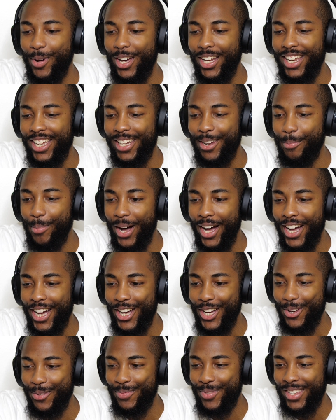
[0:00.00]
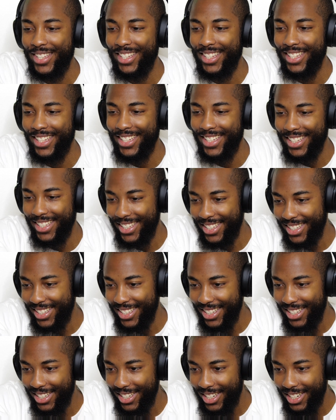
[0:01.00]
in the box,
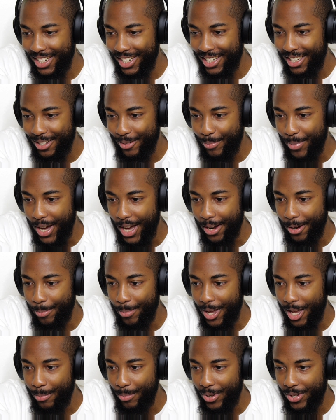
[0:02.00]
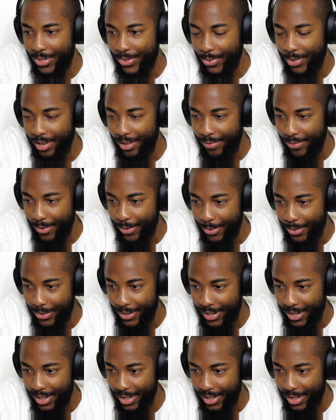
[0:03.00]
Potter Payper 24.